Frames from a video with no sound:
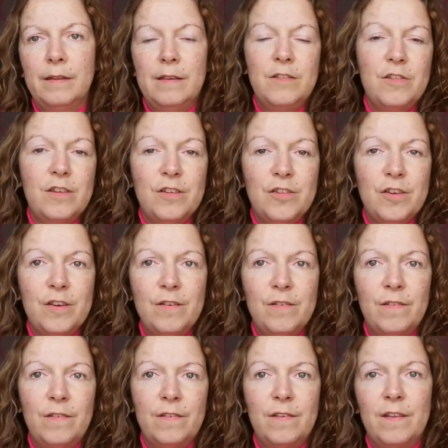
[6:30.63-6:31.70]
Did she
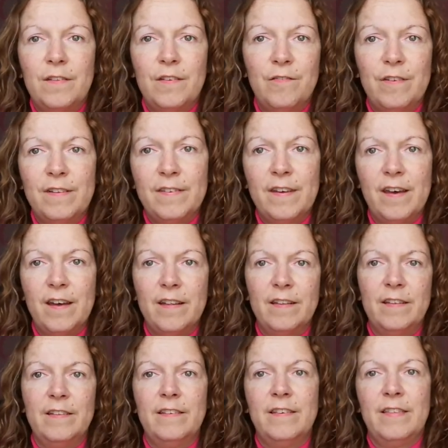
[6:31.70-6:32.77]
choose to
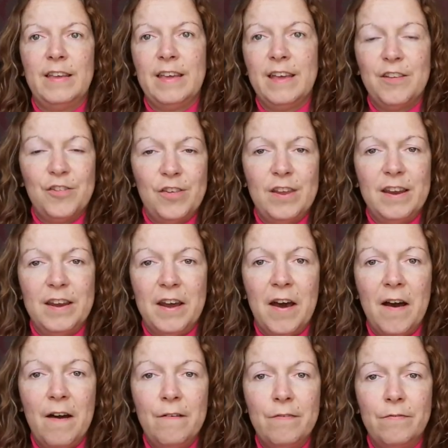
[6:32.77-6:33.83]
return to the kitchen in a
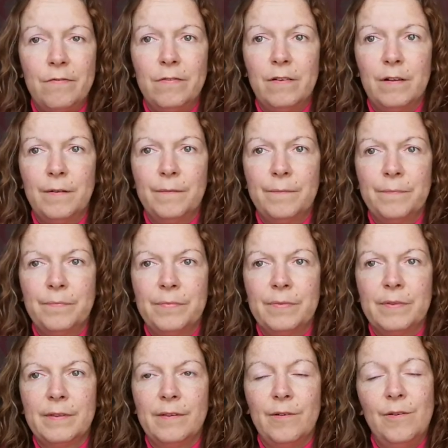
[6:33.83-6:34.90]
huff?
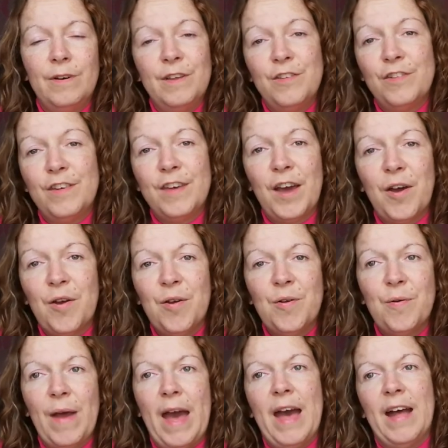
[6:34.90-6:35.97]
Or did she
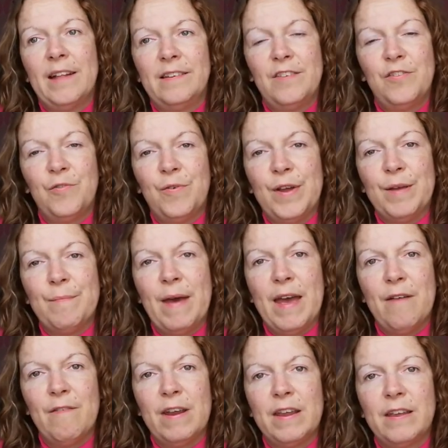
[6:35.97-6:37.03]
go and join
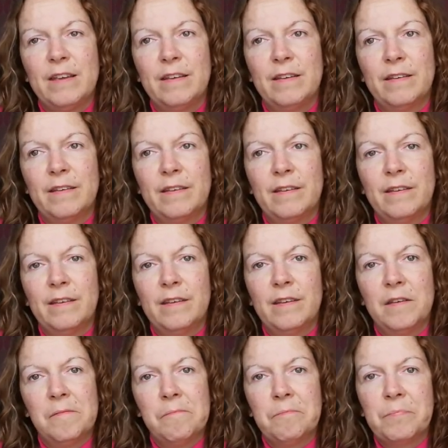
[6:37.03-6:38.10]
Mary?
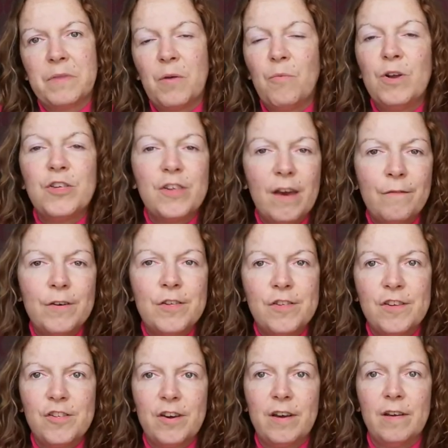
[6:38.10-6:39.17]
Whichever
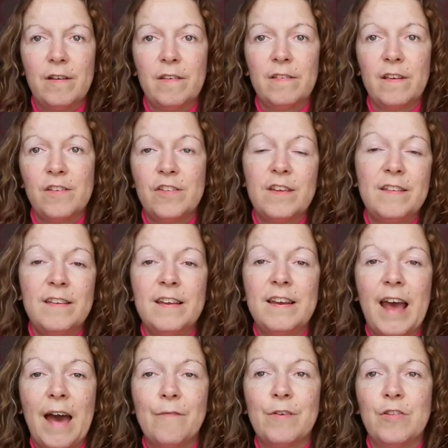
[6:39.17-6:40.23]
she chose, she
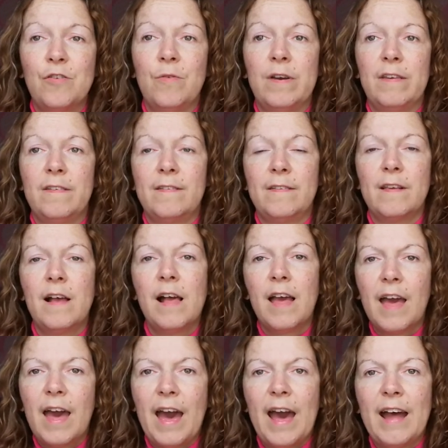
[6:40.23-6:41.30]
did have a choice,
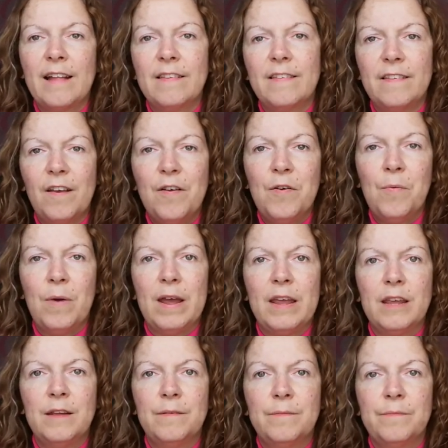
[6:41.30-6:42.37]
and so do
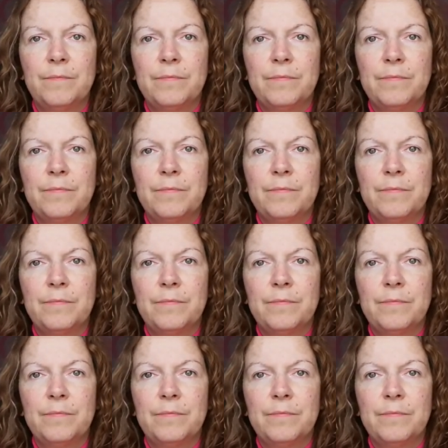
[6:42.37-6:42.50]
we.